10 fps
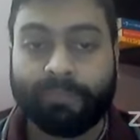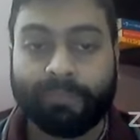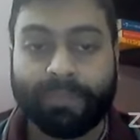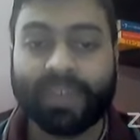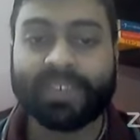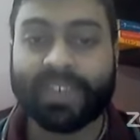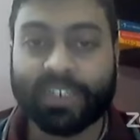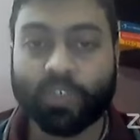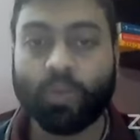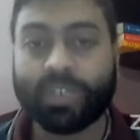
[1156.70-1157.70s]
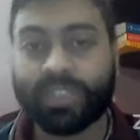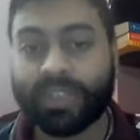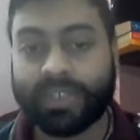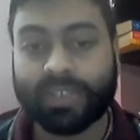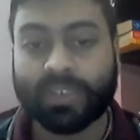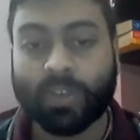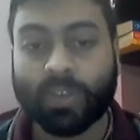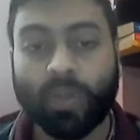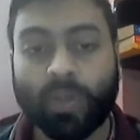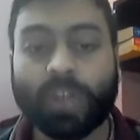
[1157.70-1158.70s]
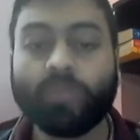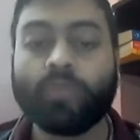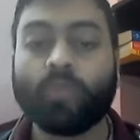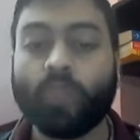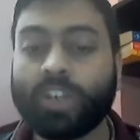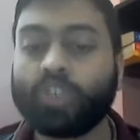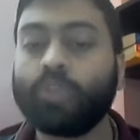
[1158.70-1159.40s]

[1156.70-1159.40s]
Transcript: The sixth question is, what